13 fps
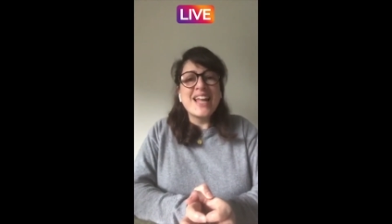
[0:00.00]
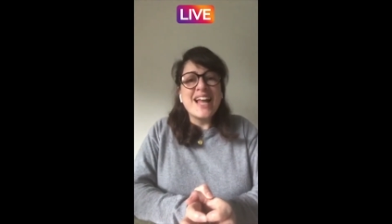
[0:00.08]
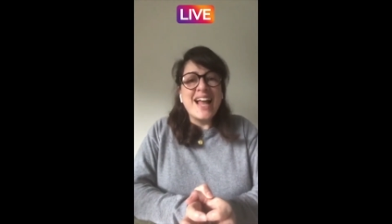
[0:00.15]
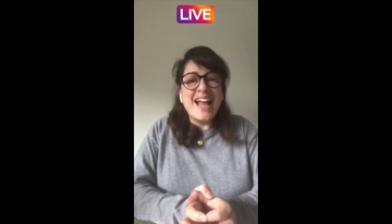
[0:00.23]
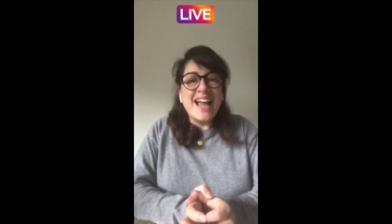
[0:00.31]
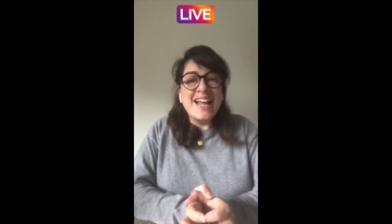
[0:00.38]

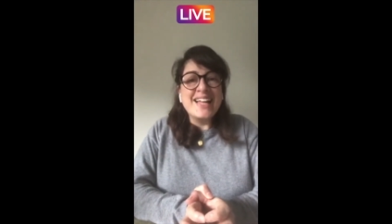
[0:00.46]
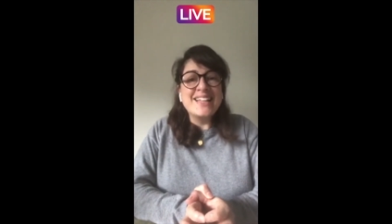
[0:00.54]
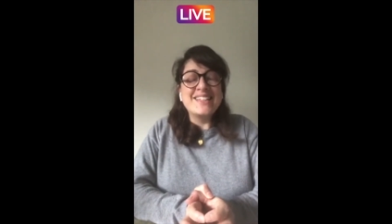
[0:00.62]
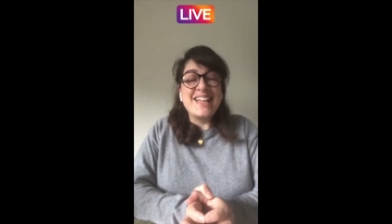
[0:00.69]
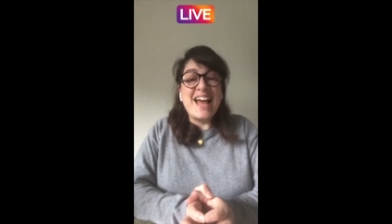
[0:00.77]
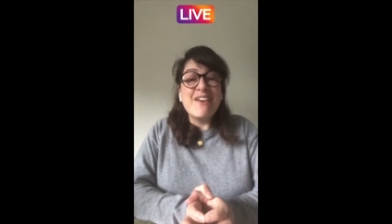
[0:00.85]

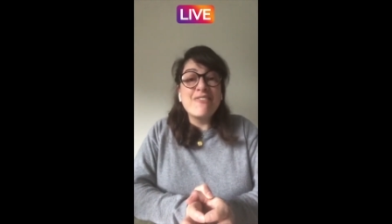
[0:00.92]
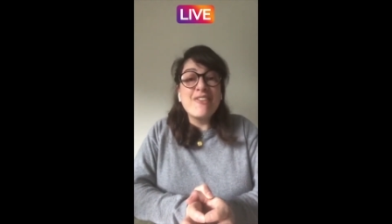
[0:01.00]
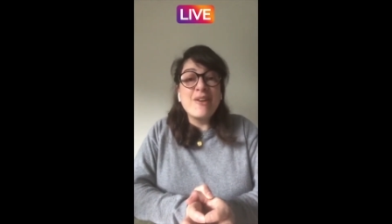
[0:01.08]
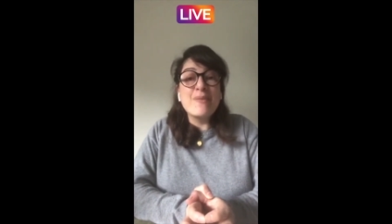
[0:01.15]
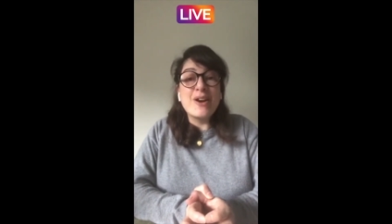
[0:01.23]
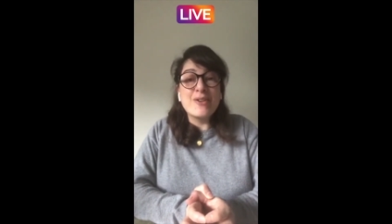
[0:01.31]
and
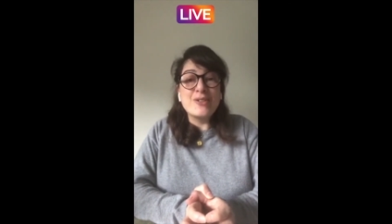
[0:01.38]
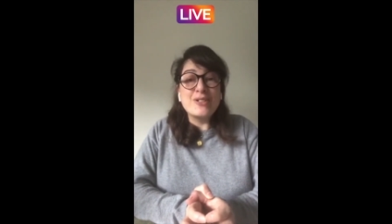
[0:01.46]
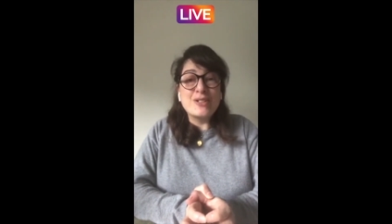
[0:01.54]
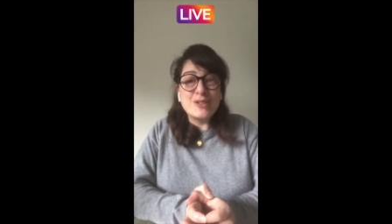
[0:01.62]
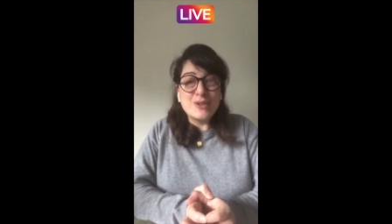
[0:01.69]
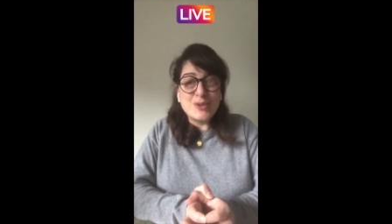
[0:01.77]
ephemeral
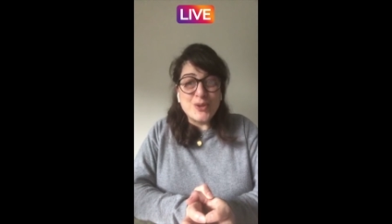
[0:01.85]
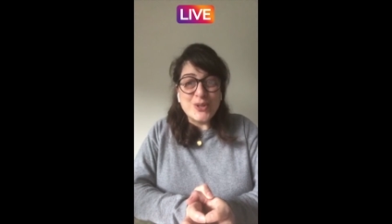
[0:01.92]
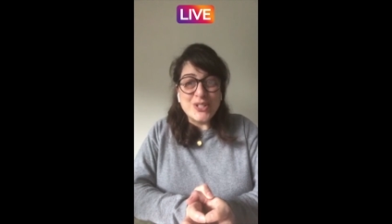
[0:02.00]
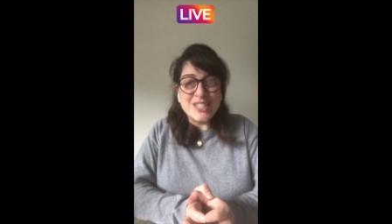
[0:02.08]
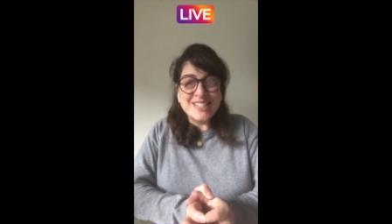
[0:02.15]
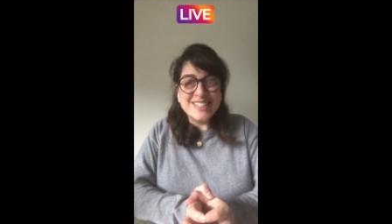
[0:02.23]

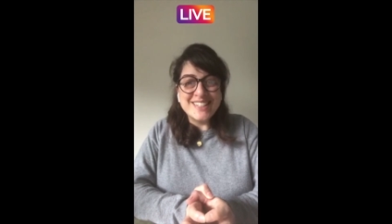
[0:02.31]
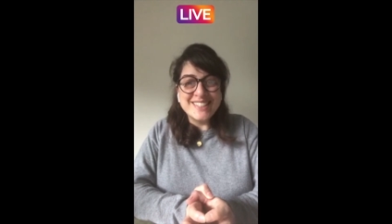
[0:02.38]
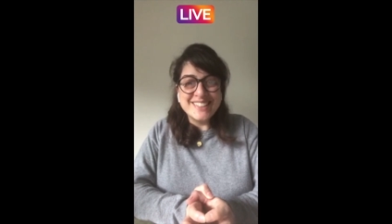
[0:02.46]
stores.